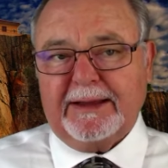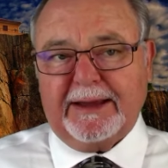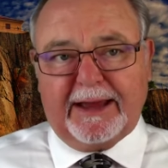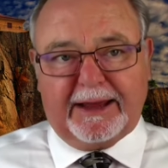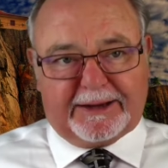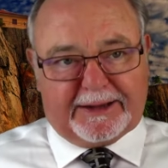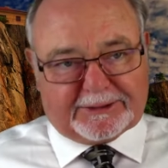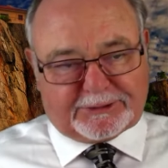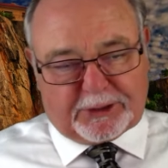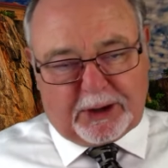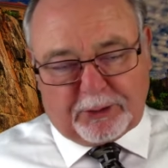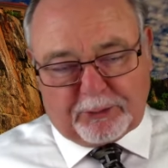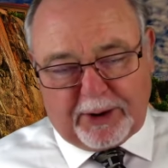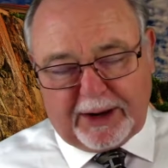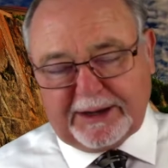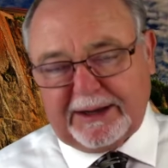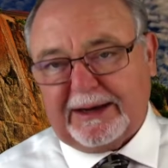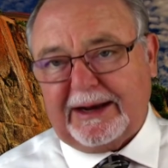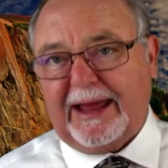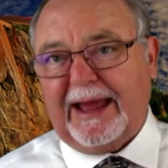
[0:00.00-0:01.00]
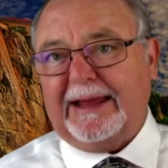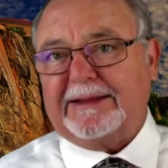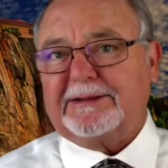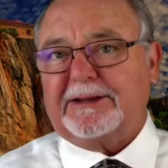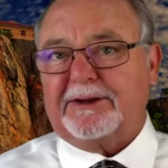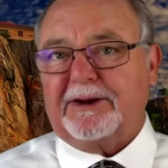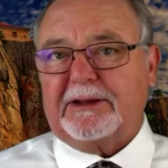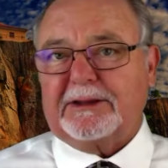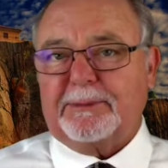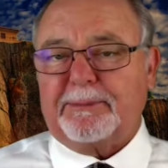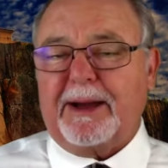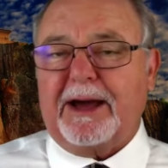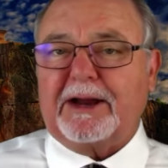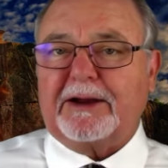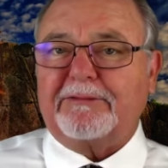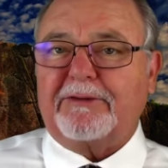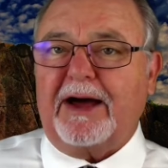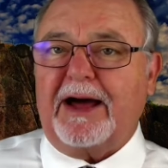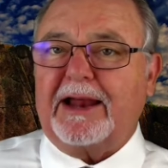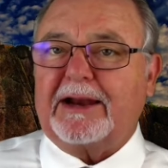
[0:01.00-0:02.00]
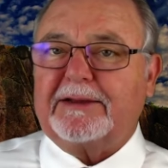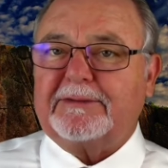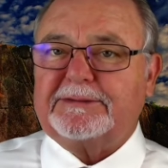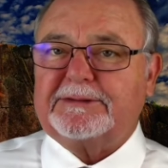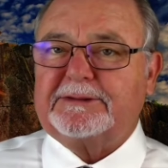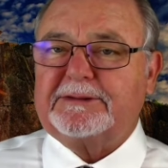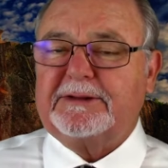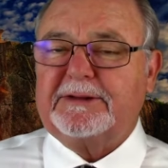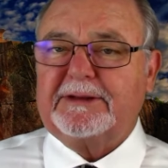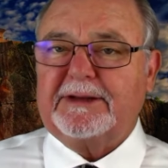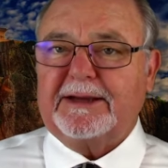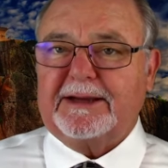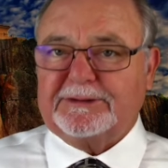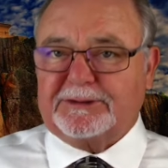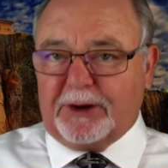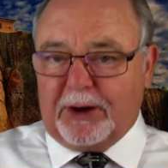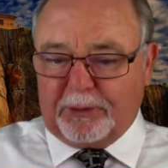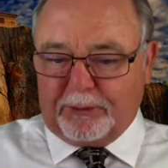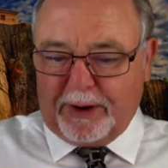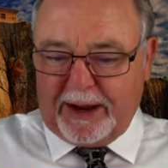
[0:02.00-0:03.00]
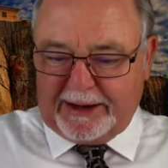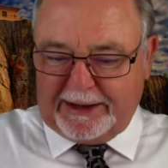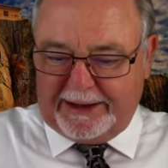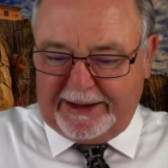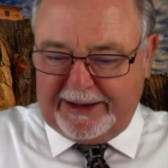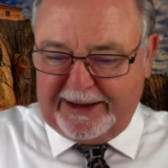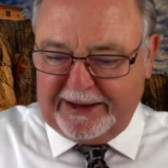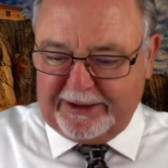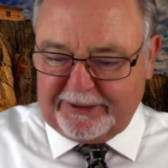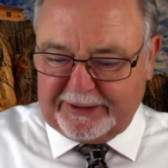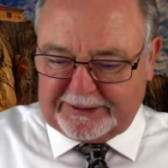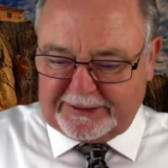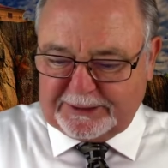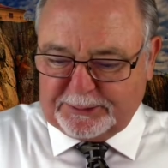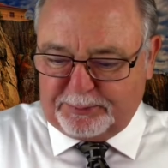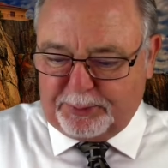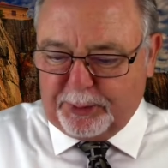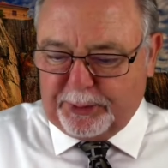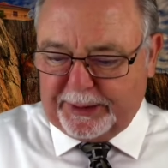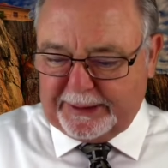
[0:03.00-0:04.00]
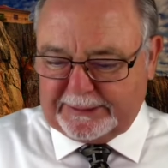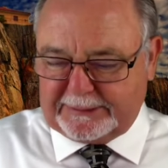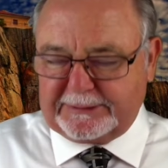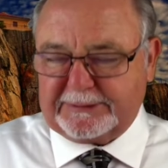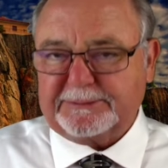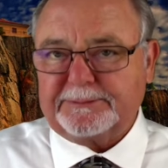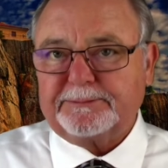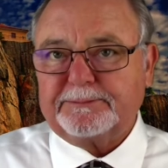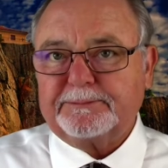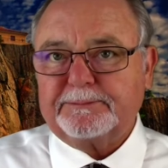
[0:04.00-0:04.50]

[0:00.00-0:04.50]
And he's already landed on the Mount of Olives. He's already here at this point.